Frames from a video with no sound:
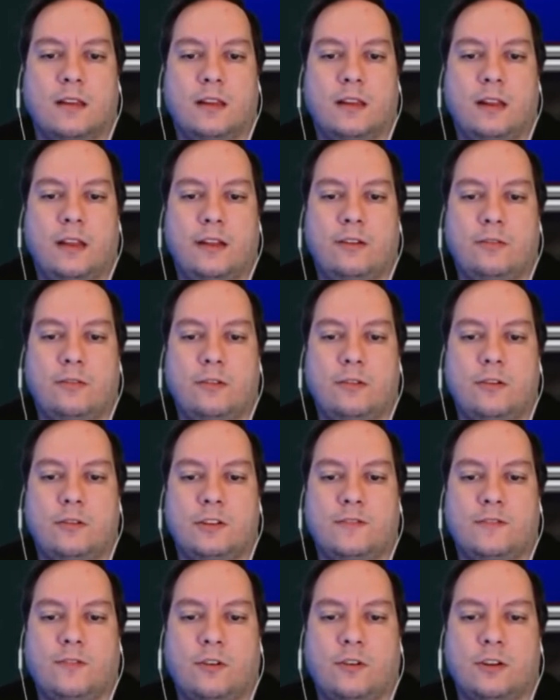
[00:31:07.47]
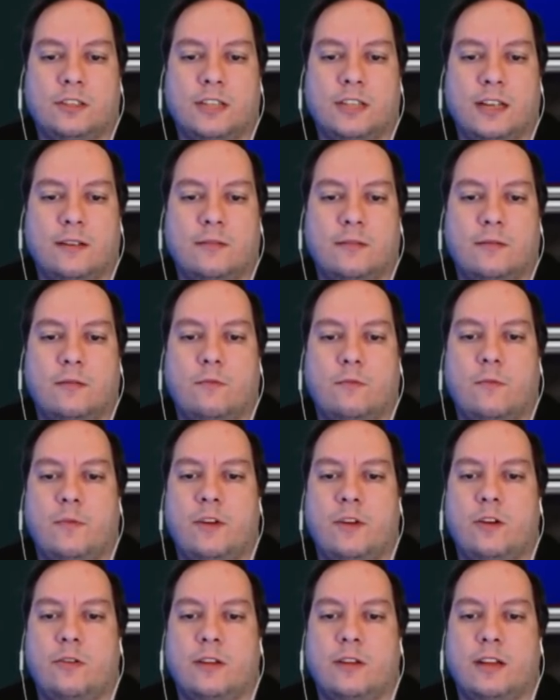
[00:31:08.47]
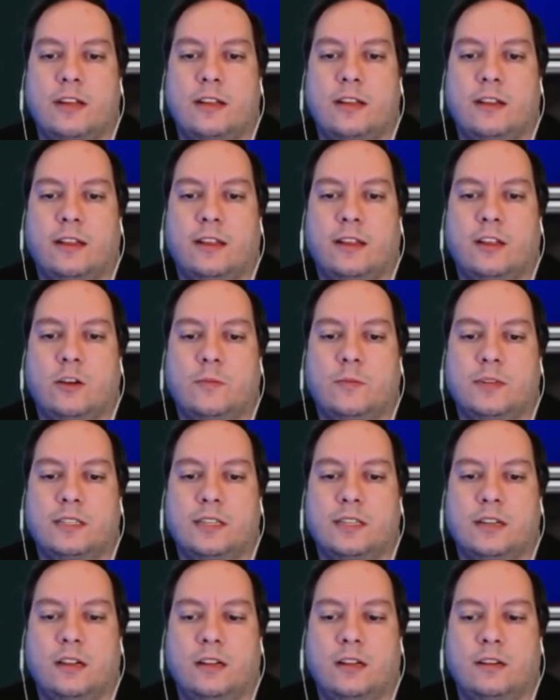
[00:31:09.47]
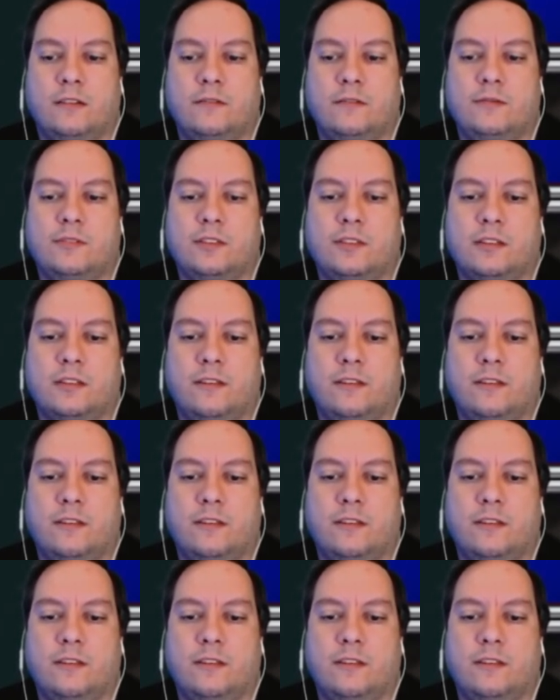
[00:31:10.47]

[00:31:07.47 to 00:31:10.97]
I don't know as far as like when we go and get like helmets and gloves,